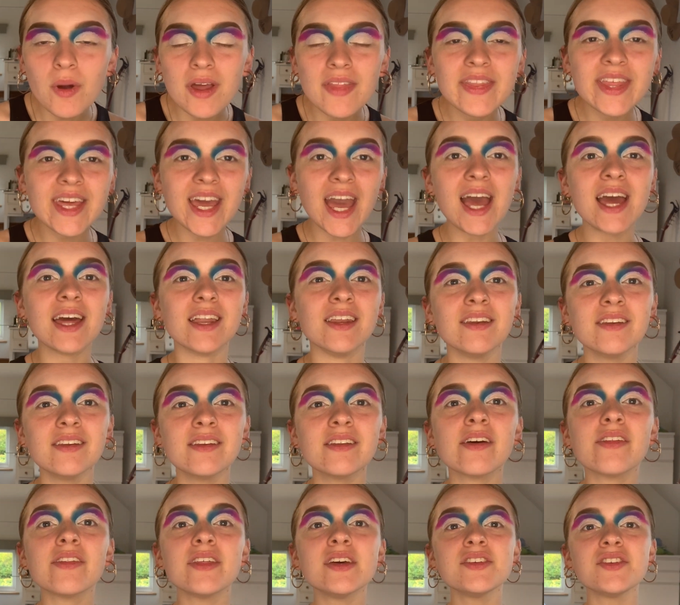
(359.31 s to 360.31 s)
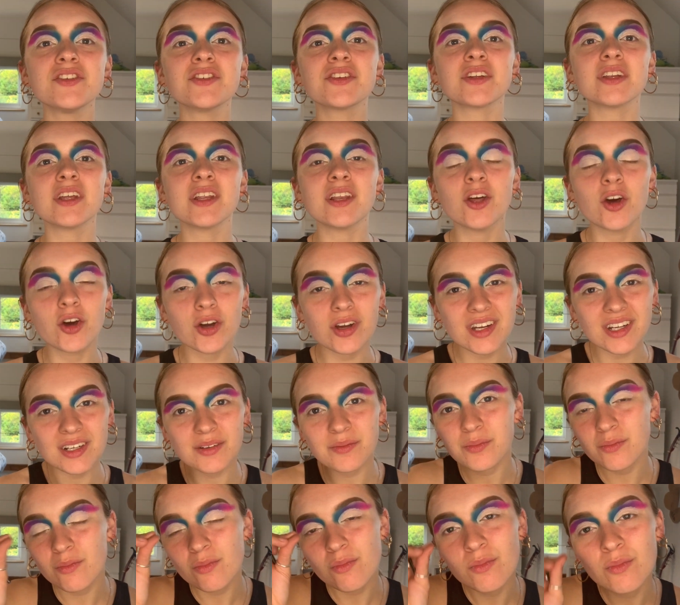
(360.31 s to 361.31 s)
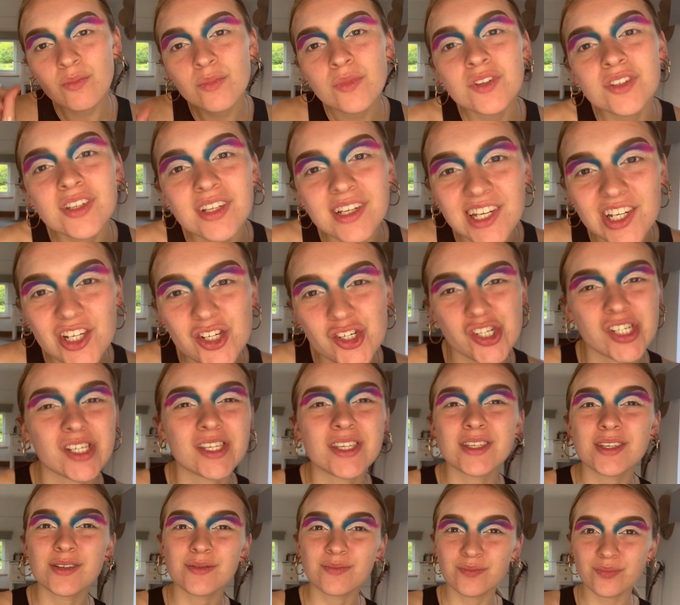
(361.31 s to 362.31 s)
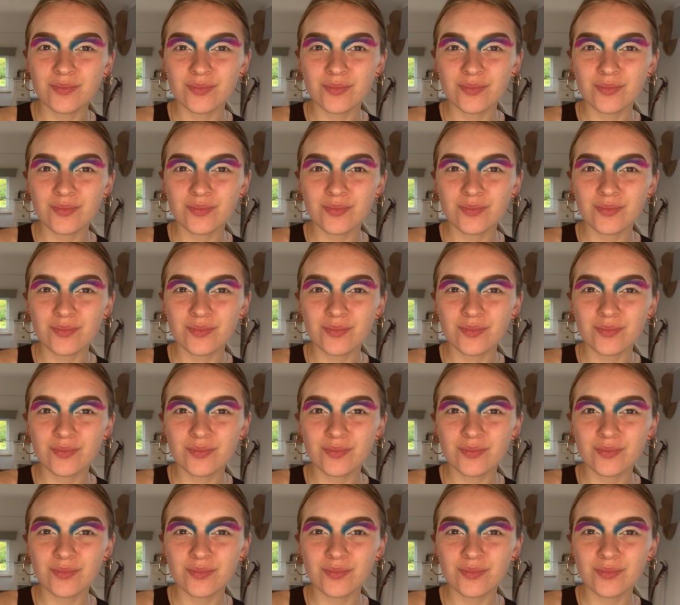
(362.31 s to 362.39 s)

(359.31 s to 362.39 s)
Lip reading: In the end, this is going to look delicious.